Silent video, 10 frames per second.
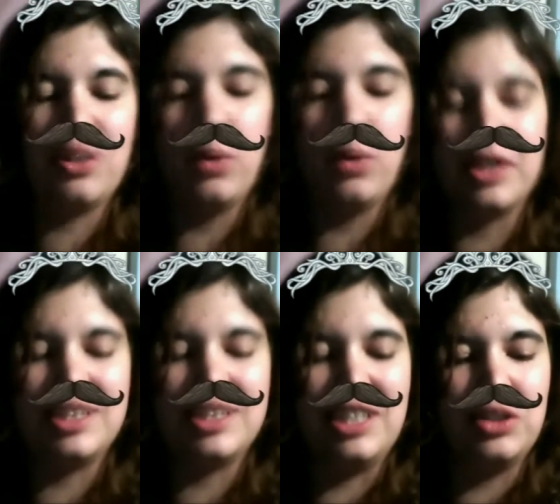did a
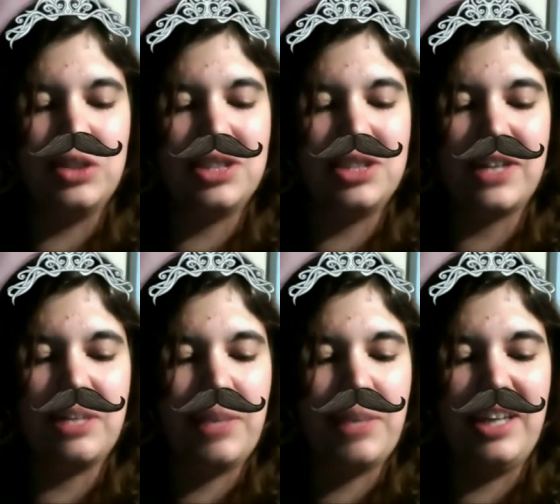horse and he used a different
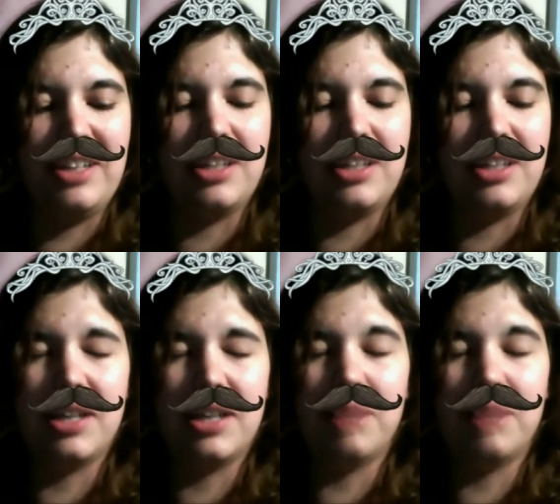kind of paint and I,
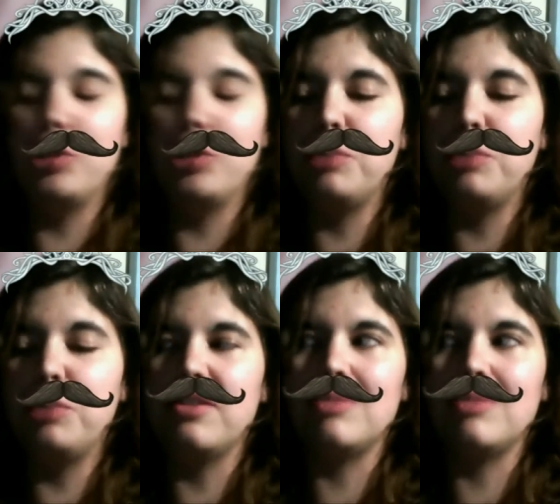am really proud of
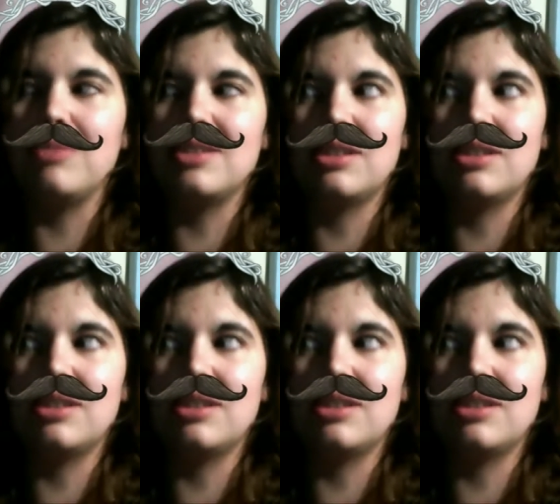him because uh, it's